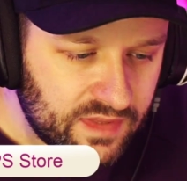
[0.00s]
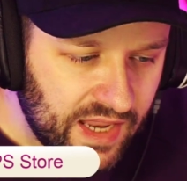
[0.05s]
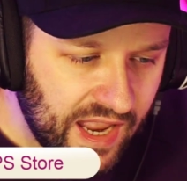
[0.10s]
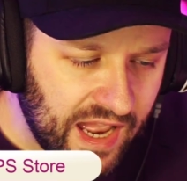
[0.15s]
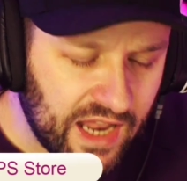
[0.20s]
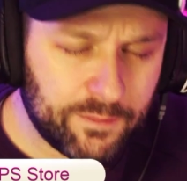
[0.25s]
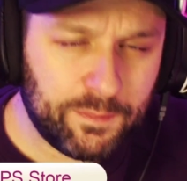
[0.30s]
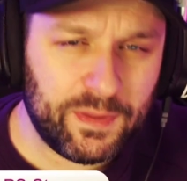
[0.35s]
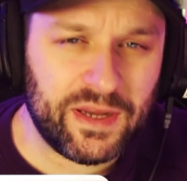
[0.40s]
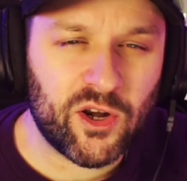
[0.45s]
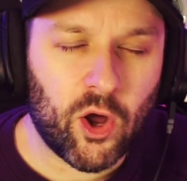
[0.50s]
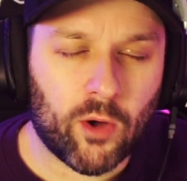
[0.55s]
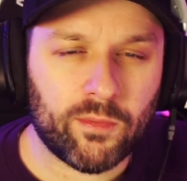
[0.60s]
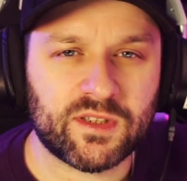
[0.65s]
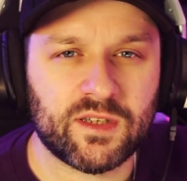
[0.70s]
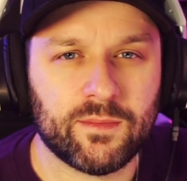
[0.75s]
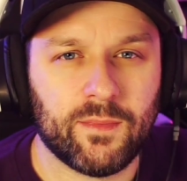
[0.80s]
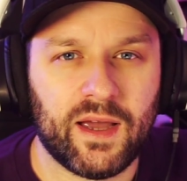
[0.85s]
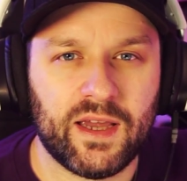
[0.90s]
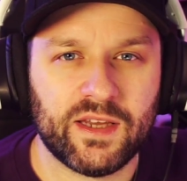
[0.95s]
had been
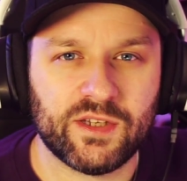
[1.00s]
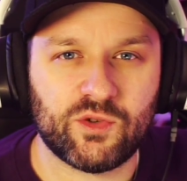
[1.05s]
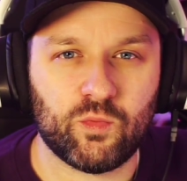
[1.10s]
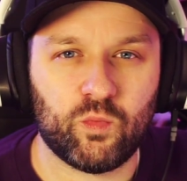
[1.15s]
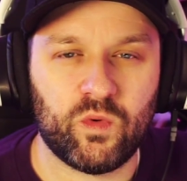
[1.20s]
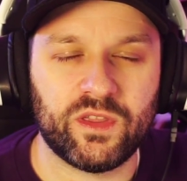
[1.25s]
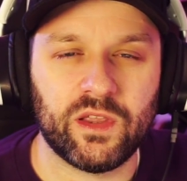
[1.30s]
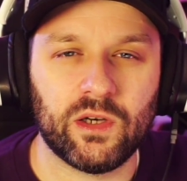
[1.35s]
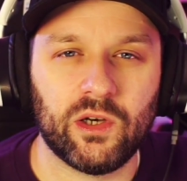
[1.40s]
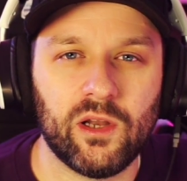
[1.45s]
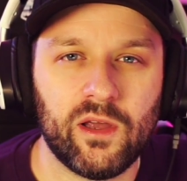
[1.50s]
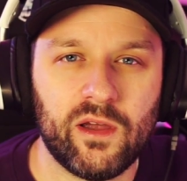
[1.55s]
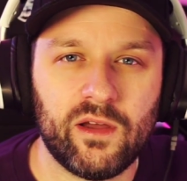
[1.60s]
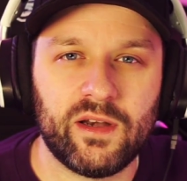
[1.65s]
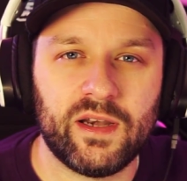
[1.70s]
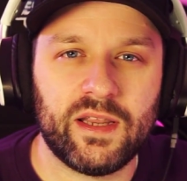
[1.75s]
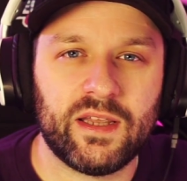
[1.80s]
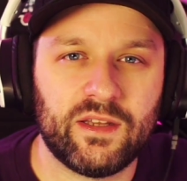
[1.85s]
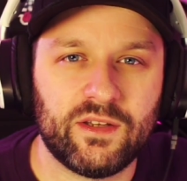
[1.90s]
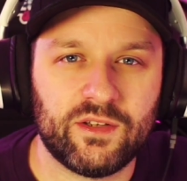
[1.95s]
optimized with the
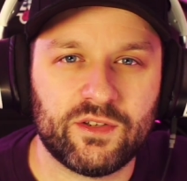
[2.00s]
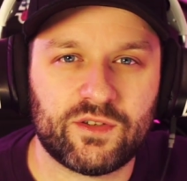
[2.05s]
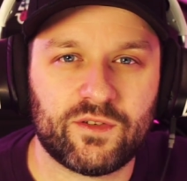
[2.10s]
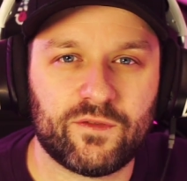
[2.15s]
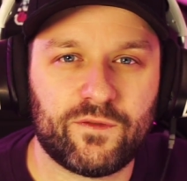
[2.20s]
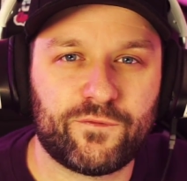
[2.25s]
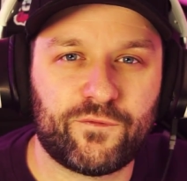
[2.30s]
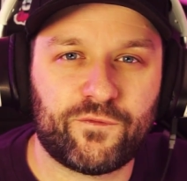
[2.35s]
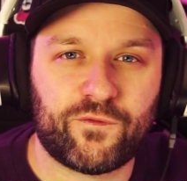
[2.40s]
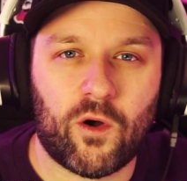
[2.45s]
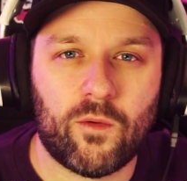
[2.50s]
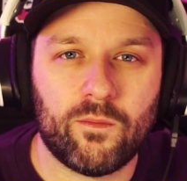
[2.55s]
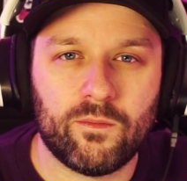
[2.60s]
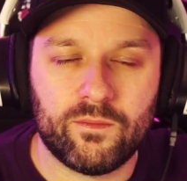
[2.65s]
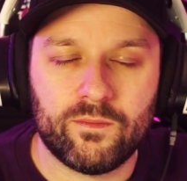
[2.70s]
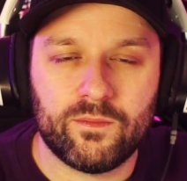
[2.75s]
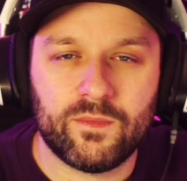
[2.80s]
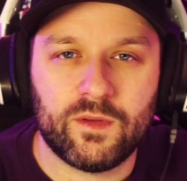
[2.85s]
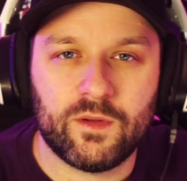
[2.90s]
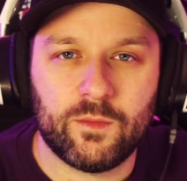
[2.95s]
learnings
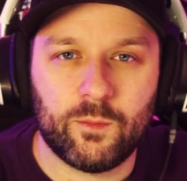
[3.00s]
from